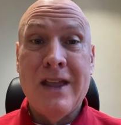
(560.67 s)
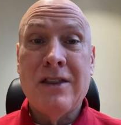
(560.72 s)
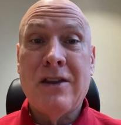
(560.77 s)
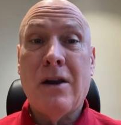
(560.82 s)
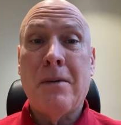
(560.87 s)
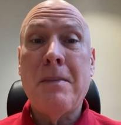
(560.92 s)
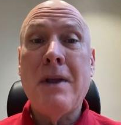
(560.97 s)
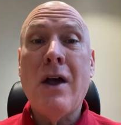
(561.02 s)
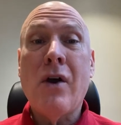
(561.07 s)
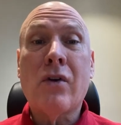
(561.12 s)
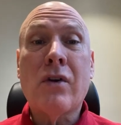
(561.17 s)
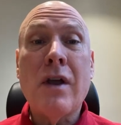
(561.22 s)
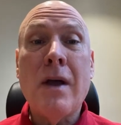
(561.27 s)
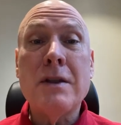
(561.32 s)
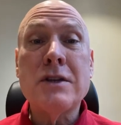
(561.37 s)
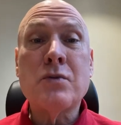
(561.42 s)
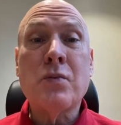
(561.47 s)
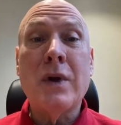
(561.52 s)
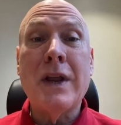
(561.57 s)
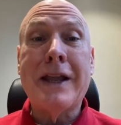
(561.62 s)
Their mail
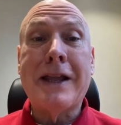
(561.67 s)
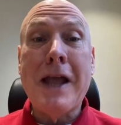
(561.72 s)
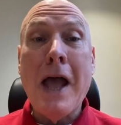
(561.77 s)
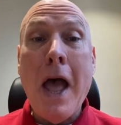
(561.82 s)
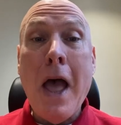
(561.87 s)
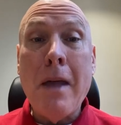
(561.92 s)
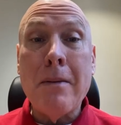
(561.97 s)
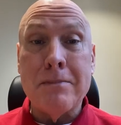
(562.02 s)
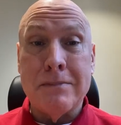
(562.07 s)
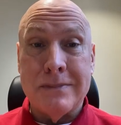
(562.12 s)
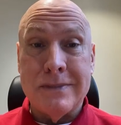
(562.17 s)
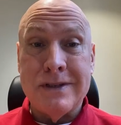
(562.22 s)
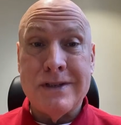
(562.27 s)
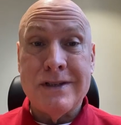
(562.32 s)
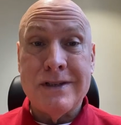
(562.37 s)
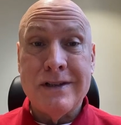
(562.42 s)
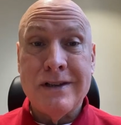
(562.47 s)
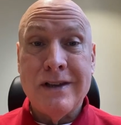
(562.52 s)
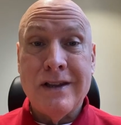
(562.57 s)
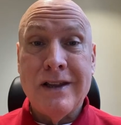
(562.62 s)
comes when it
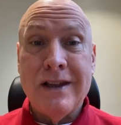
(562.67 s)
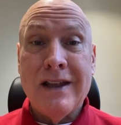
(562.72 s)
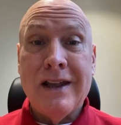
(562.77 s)
comes.